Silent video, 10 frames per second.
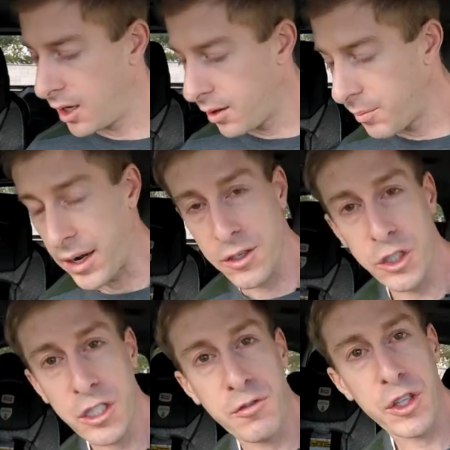But
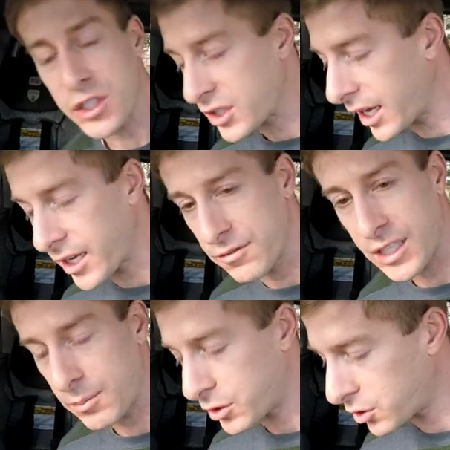just for the sake of
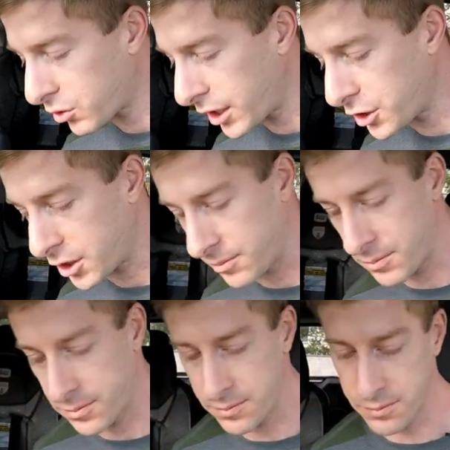demonstration,
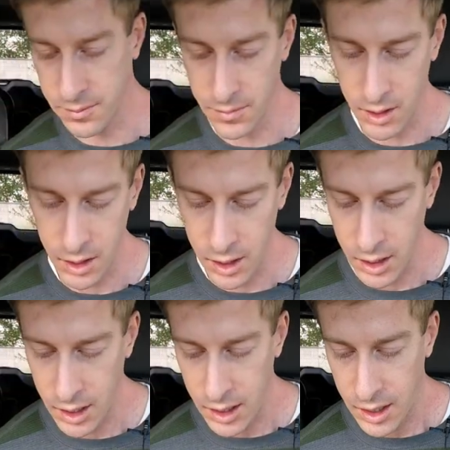
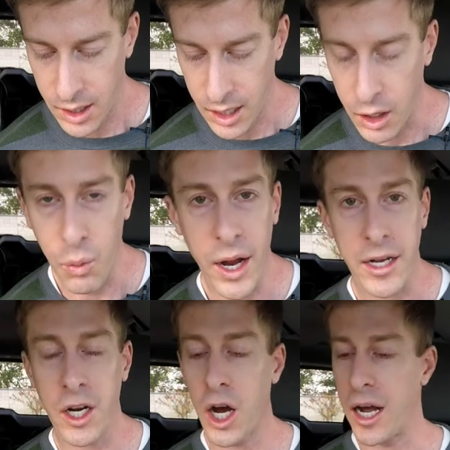I went
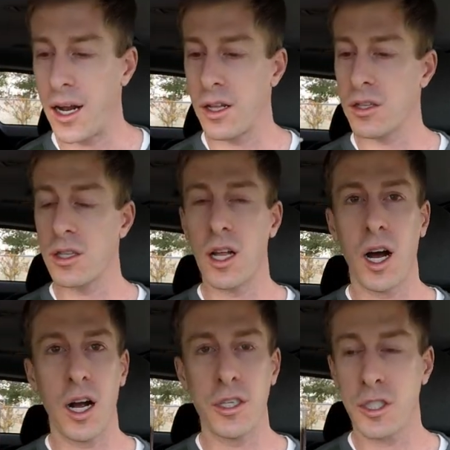and got a
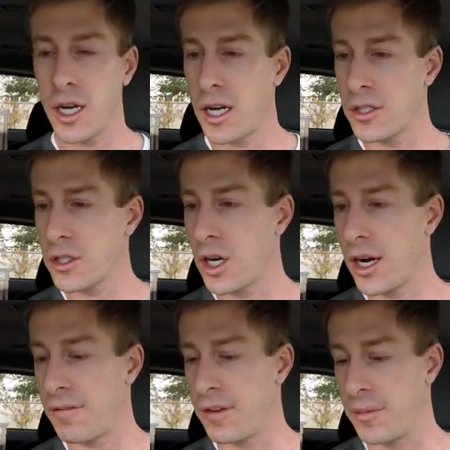large iced
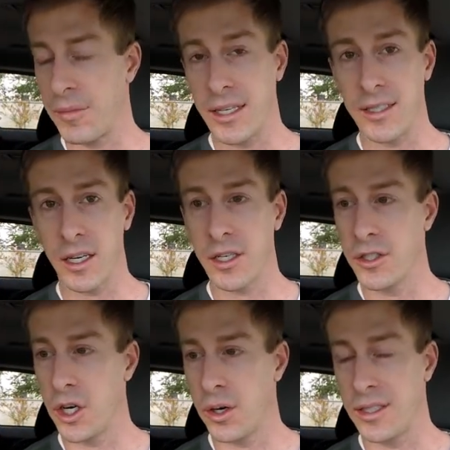coffee at Dunkin'
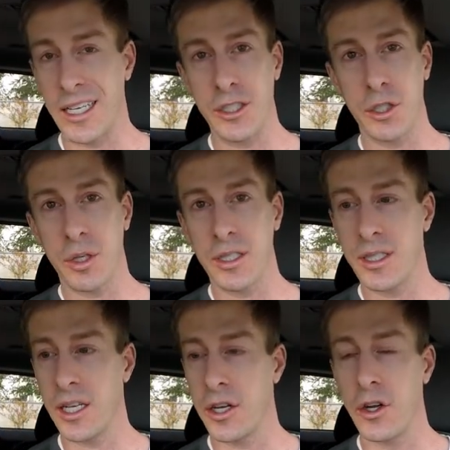Donuts. As you can
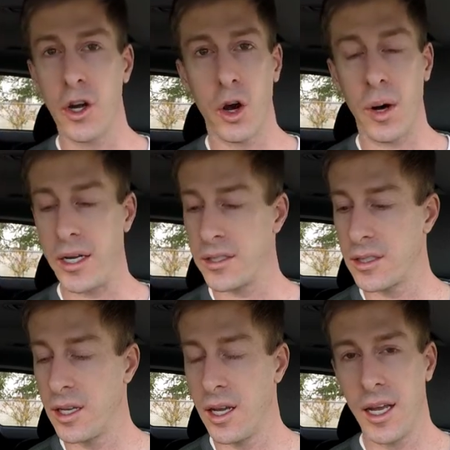see, no ice.
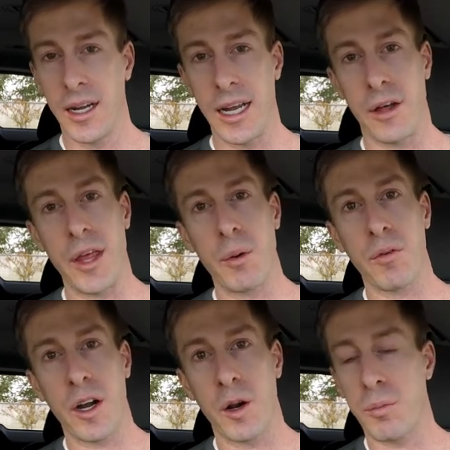Now, they were
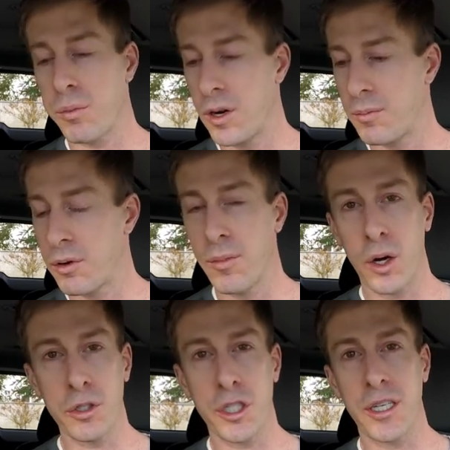running a
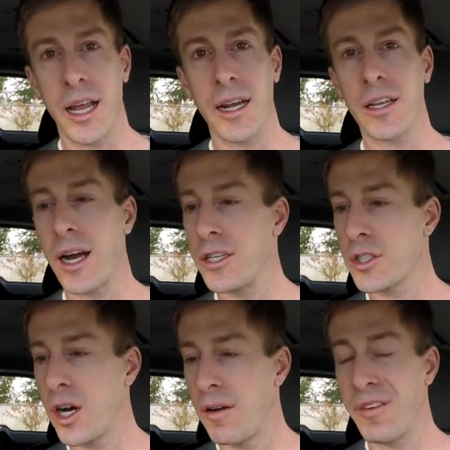promotion, any iced
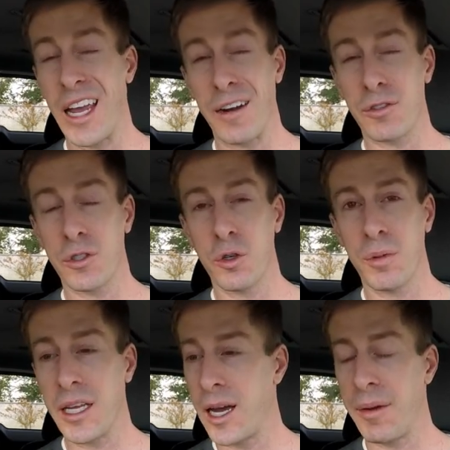coffee after 2
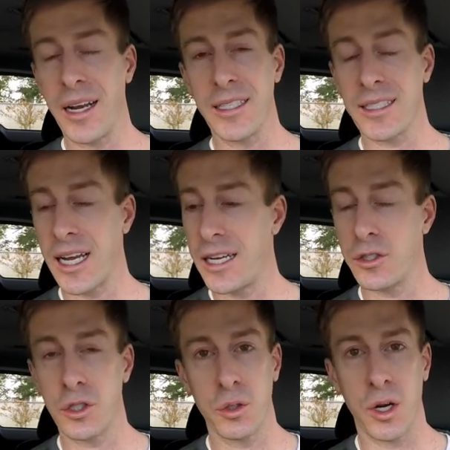p.m., any size,
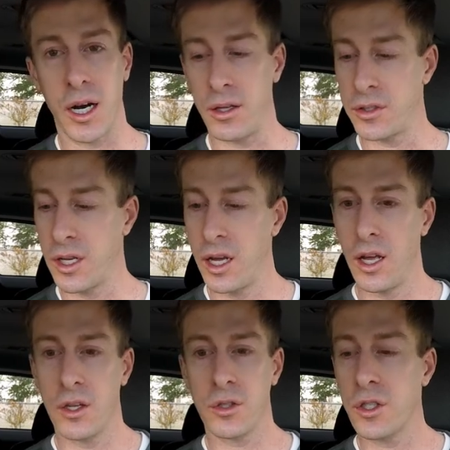$2.
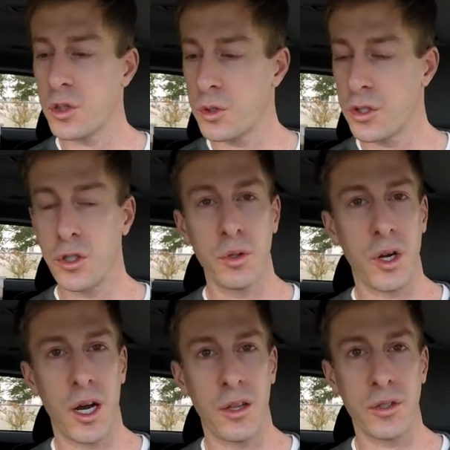So this was
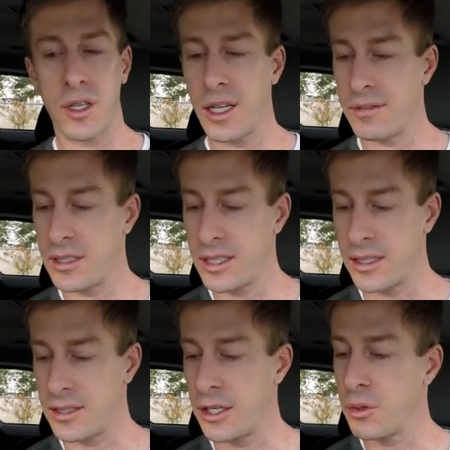
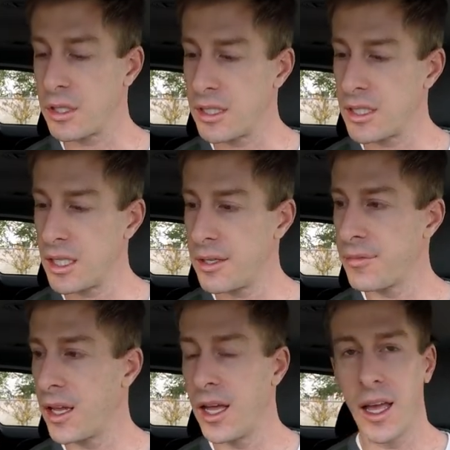$2.11. Now, you can see,
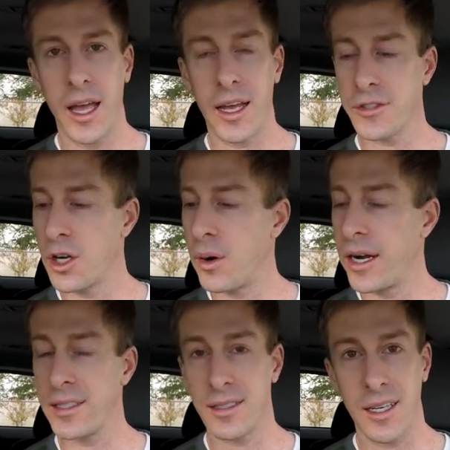has no
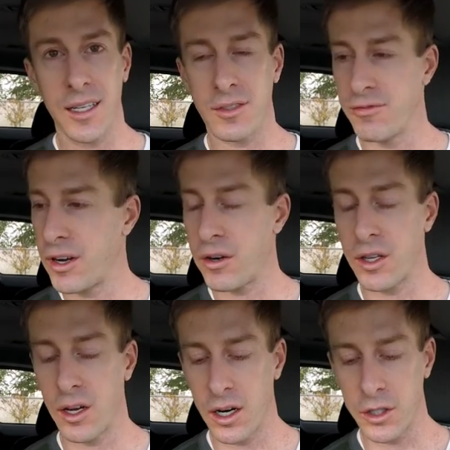ice, it's very
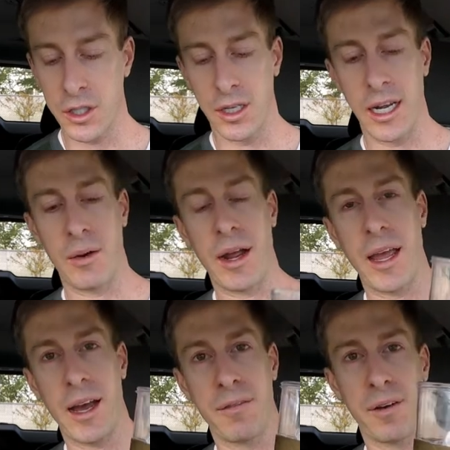large. Now I
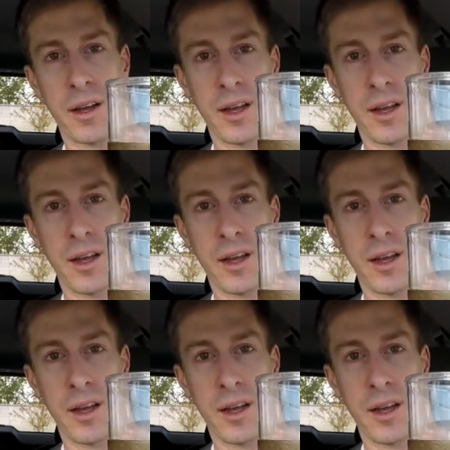have